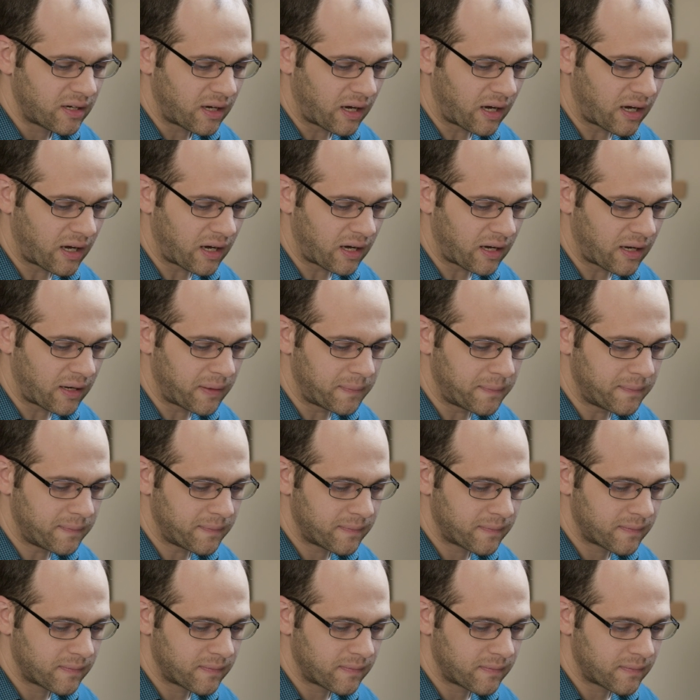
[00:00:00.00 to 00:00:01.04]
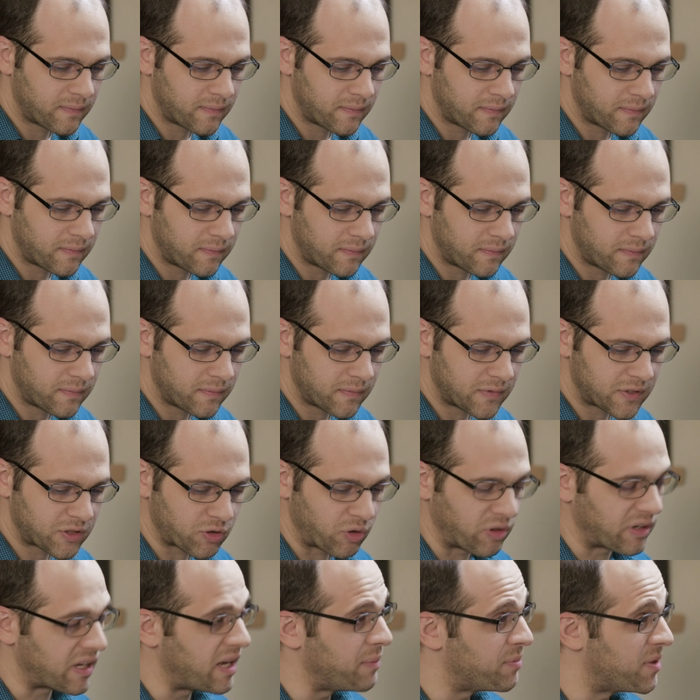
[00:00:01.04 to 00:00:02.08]

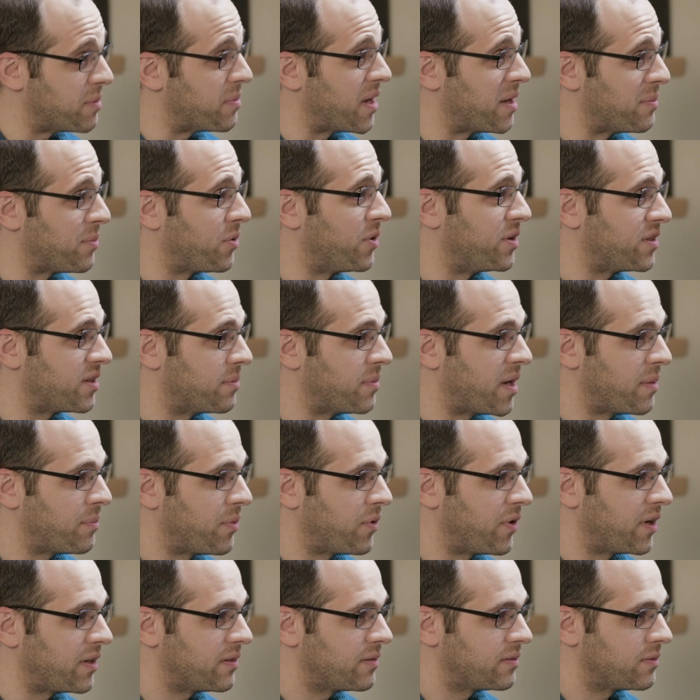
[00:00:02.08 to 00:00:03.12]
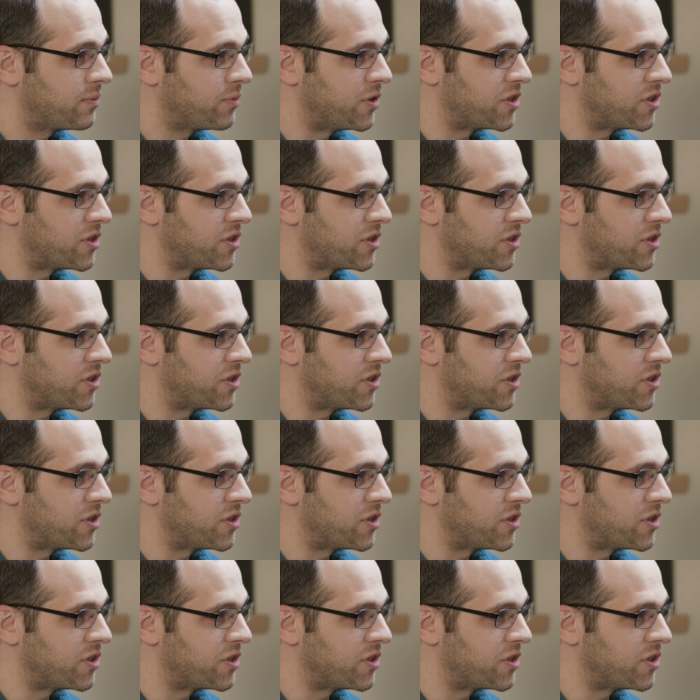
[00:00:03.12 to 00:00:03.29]
sort of keep the main point.